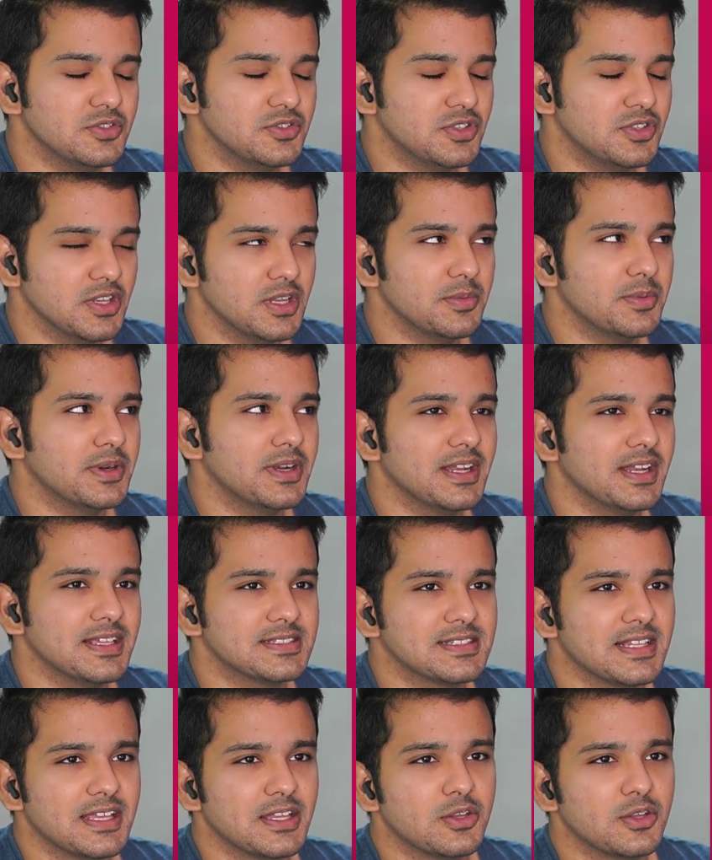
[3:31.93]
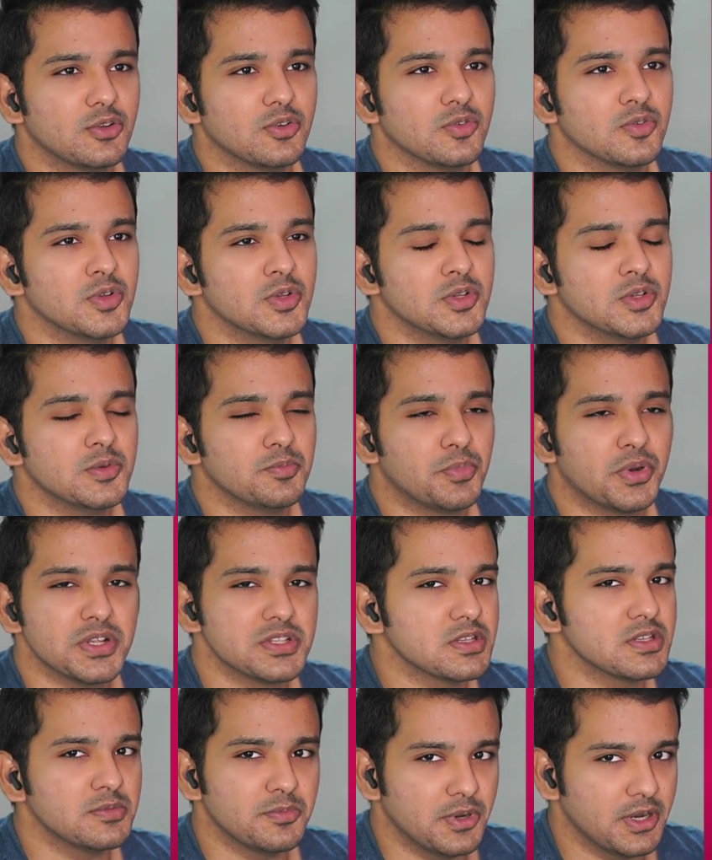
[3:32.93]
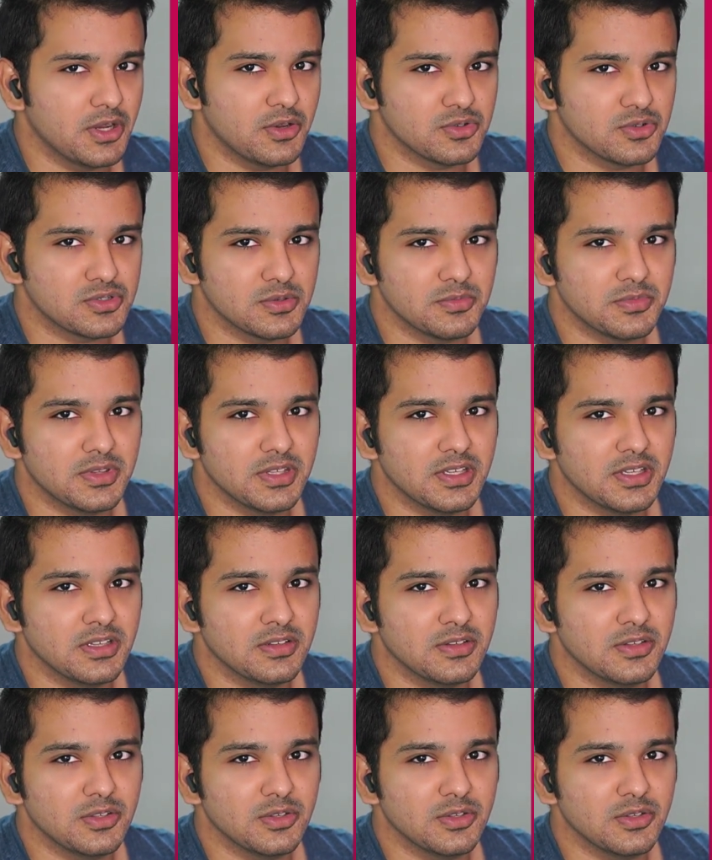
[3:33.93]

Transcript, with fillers: deliberately it's like you know prison break or something